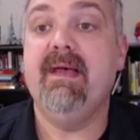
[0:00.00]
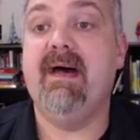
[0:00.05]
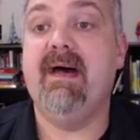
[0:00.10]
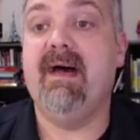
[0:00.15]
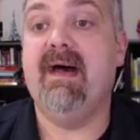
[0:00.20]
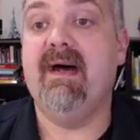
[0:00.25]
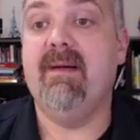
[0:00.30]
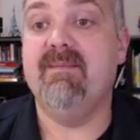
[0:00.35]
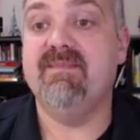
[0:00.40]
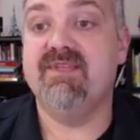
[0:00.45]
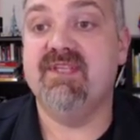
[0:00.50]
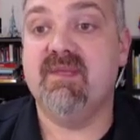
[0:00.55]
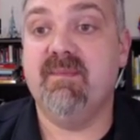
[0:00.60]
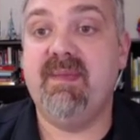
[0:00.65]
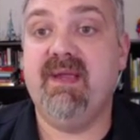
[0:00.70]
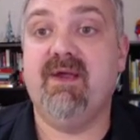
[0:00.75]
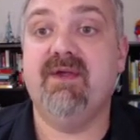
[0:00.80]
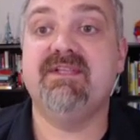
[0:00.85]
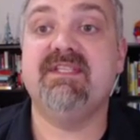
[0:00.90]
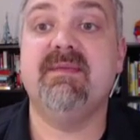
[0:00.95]
So the
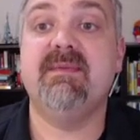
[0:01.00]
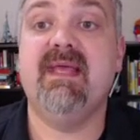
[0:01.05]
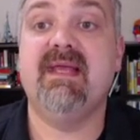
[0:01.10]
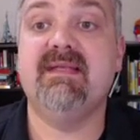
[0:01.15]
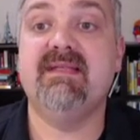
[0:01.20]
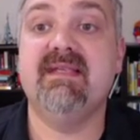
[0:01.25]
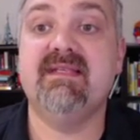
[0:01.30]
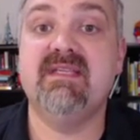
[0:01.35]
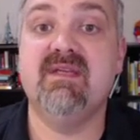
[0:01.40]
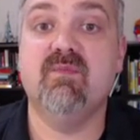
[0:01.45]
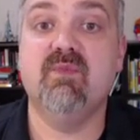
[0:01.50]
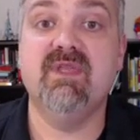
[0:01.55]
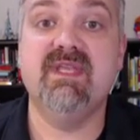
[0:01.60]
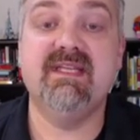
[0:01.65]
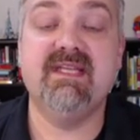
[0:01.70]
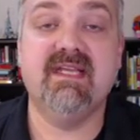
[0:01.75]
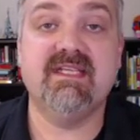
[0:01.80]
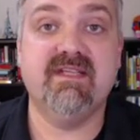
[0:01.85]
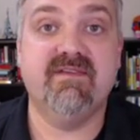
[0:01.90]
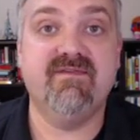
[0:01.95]
parasympathetic system
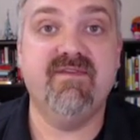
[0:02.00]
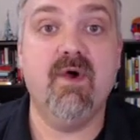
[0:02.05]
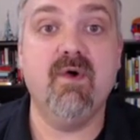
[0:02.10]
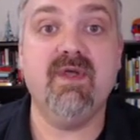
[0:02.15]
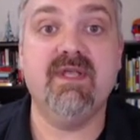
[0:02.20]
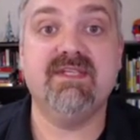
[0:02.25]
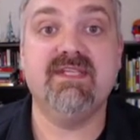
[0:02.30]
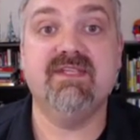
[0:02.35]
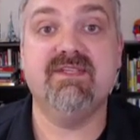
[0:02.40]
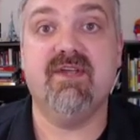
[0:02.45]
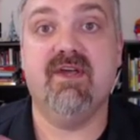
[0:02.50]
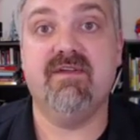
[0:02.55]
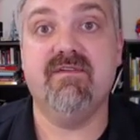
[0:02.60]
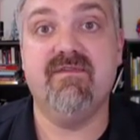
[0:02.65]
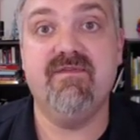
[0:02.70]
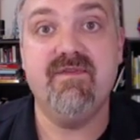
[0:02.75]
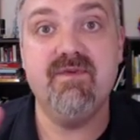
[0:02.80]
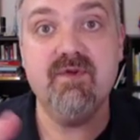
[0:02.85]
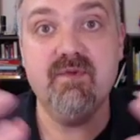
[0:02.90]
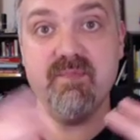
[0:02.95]
really it focuses on
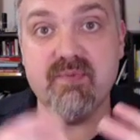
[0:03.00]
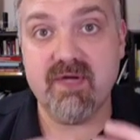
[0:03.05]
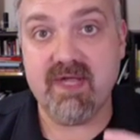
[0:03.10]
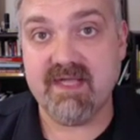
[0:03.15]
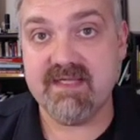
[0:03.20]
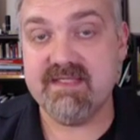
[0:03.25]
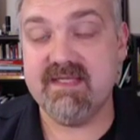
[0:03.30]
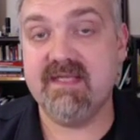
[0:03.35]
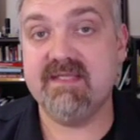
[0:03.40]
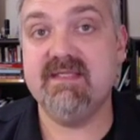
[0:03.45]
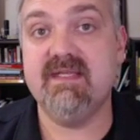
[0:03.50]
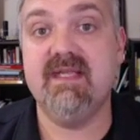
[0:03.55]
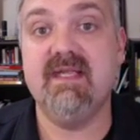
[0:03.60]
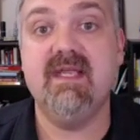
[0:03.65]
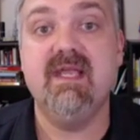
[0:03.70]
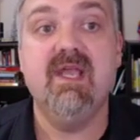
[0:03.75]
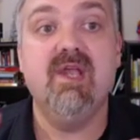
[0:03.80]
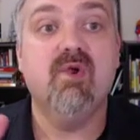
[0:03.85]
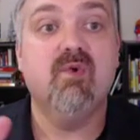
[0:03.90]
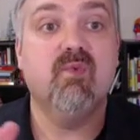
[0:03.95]
food
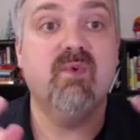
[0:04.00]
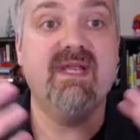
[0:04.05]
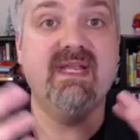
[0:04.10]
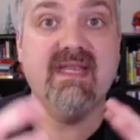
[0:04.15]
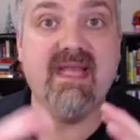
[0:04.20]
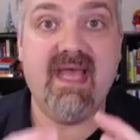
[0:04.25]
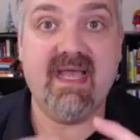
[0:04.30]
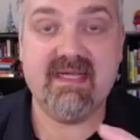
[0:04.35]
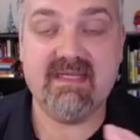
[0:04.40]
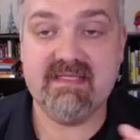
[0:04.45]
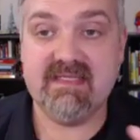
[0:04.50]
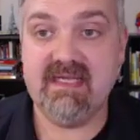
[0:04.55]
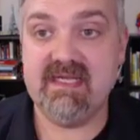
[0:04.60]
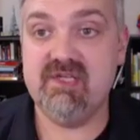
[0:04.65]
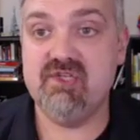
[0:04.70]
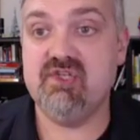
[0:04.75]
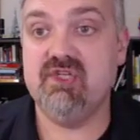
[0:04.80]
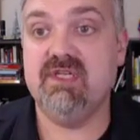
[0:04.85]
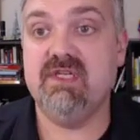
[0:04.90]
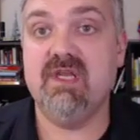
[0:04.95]
processing,
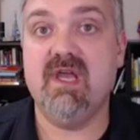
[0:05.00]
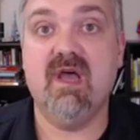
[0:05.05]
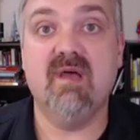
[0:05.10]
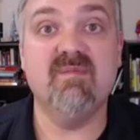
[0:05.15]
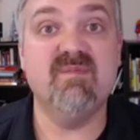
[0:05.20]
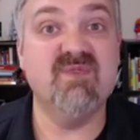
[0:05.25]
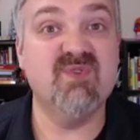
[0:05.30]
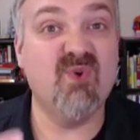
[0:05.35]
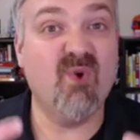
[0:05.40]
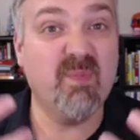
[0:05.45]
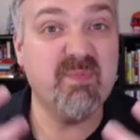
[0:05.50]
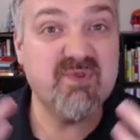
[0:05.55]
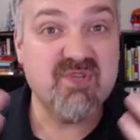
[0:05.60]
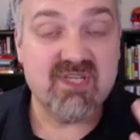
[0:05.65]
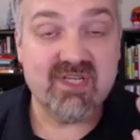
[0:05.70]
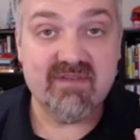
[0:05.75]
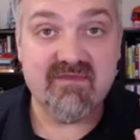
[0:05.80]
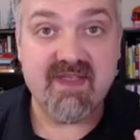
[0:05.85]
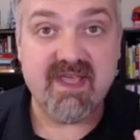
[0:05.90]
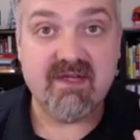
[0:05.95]
relaxation,
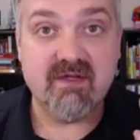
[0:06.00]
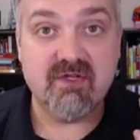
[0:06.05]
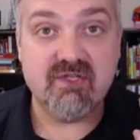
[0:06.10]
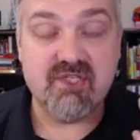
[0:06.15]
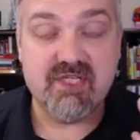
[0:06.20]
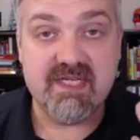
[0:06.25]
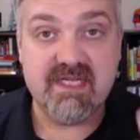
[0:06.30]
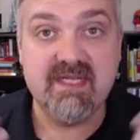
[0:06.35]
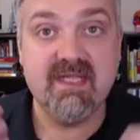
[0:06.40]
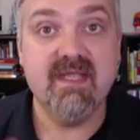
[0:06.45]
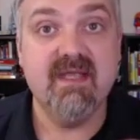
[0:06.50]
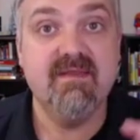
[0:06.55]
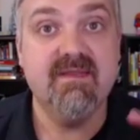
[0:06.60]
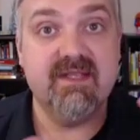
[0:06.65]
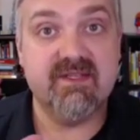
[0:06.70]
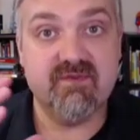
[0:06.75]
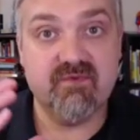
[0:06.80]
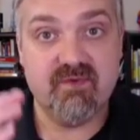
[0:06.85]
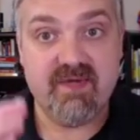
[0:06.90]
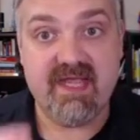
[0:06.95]
absorption of energy,
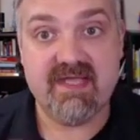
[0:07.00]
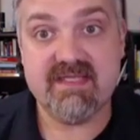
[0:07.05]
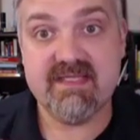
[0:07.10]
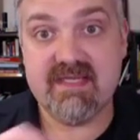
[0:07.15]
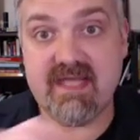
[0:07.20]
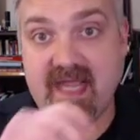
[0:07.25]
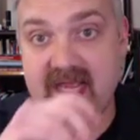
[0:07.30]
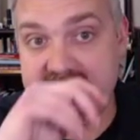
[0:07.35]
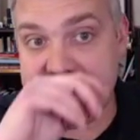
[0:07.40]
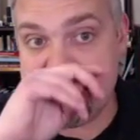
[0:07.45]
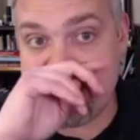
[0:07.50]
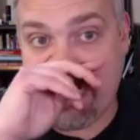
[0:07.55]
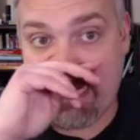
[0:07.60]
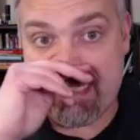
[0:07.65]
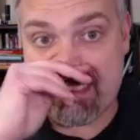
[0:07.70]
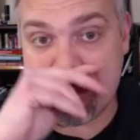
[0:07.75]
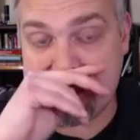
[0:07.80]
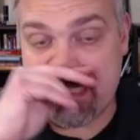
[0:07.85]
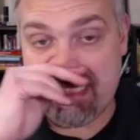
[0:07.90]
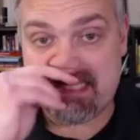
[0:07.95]
this rest and
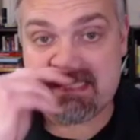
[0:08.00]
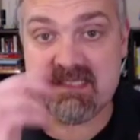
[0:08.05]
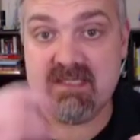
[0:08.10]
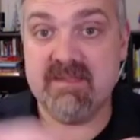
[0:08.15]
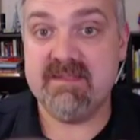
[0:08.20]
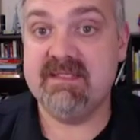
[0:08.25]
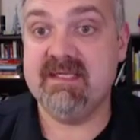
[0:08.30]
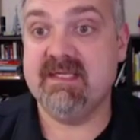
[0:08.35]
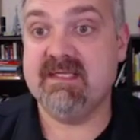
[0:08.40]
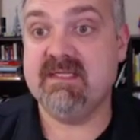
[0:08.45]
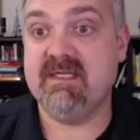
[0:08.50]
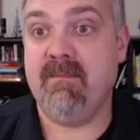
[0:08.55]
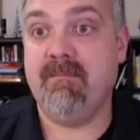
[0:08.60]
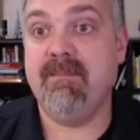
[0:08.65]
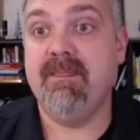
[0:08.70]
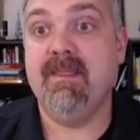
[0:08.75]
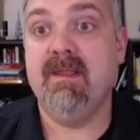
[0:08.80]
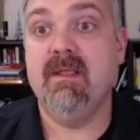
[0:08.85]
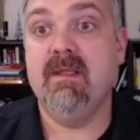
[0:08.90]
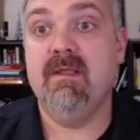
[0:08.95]
digest
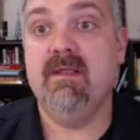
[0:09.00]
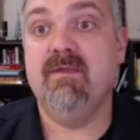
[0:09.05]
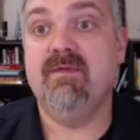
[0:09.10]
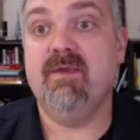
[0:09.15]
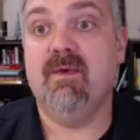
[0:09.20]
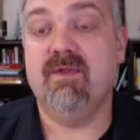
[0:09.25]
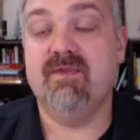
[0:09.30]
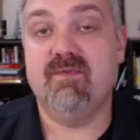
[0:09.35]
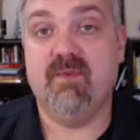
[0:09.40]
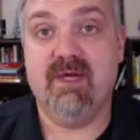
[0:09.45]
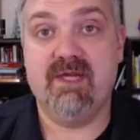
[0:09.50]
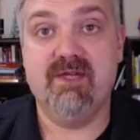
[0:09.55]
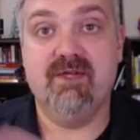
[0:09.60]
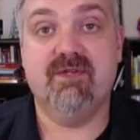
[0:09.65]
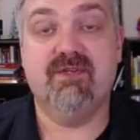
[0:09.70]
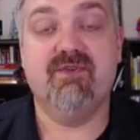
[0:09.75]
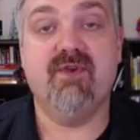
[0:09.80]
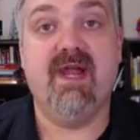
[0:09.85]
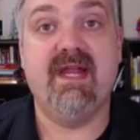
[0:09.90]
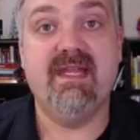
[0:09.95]
system. So it's where
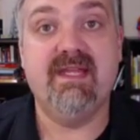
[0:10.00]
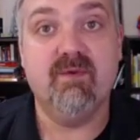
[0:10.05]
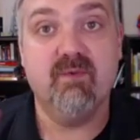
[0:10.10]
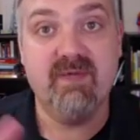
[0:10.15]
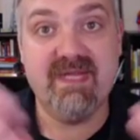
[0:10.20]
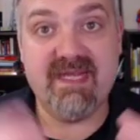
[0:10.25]
you're trying